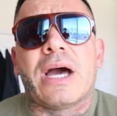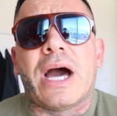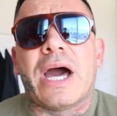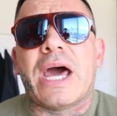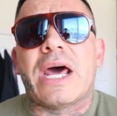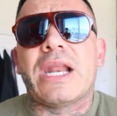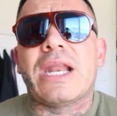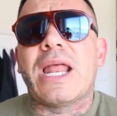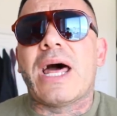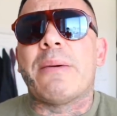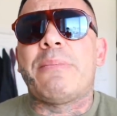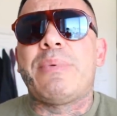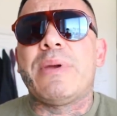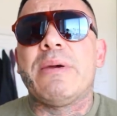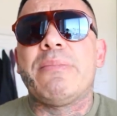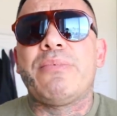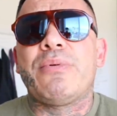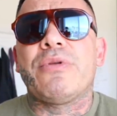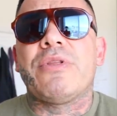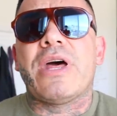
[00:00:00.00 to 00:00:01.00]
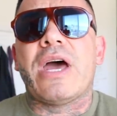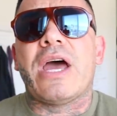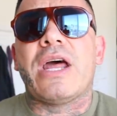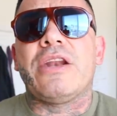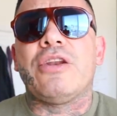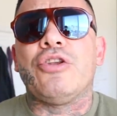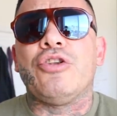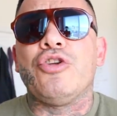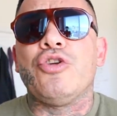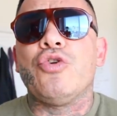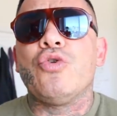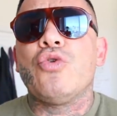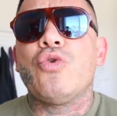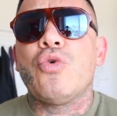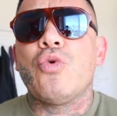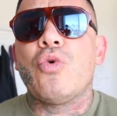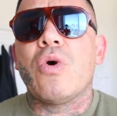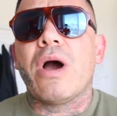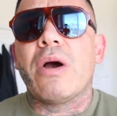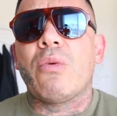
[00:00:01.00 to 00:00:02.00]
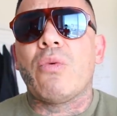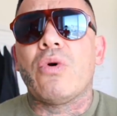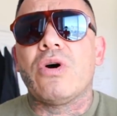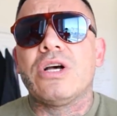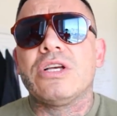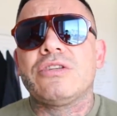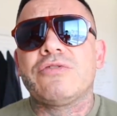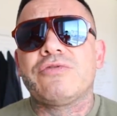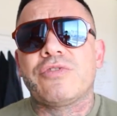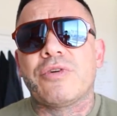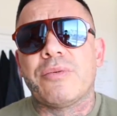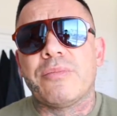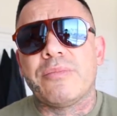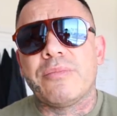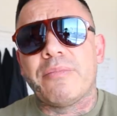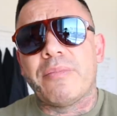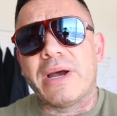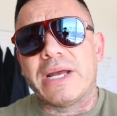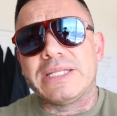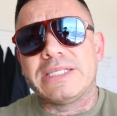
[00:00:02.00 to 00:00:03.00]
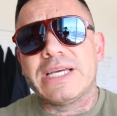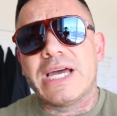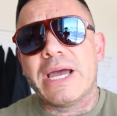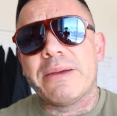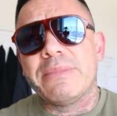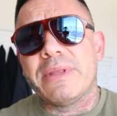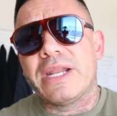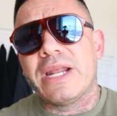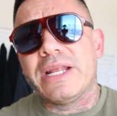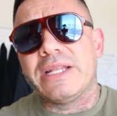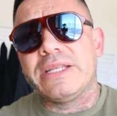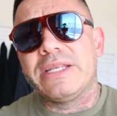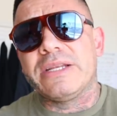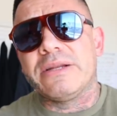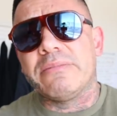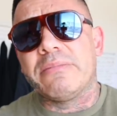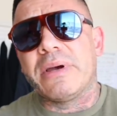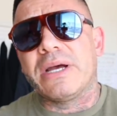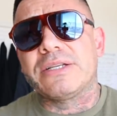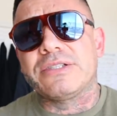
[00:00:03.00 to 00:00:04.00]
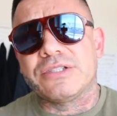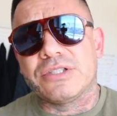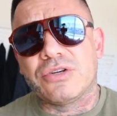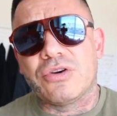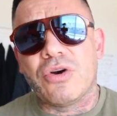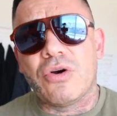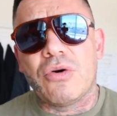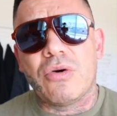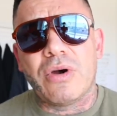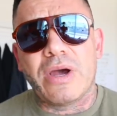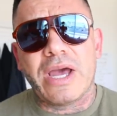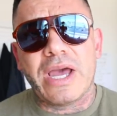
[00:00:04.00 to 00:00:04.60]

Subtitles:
a lot of people that knew who I was from my time that I did in Mexico.